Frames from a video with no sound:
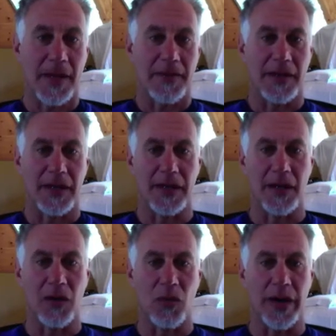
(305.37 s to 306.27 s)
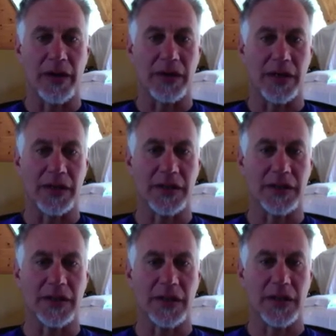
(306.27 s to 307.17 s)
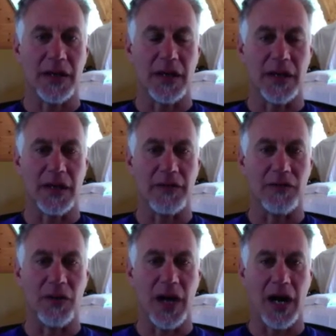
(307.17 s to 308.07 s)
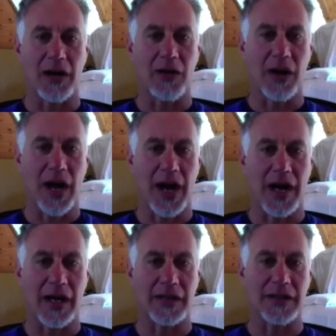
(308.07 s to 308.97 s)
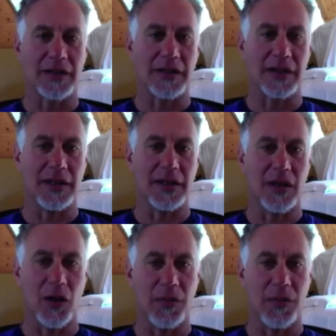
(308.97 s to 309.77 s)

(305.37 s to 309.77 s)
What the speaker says: the awareness of, well, how has the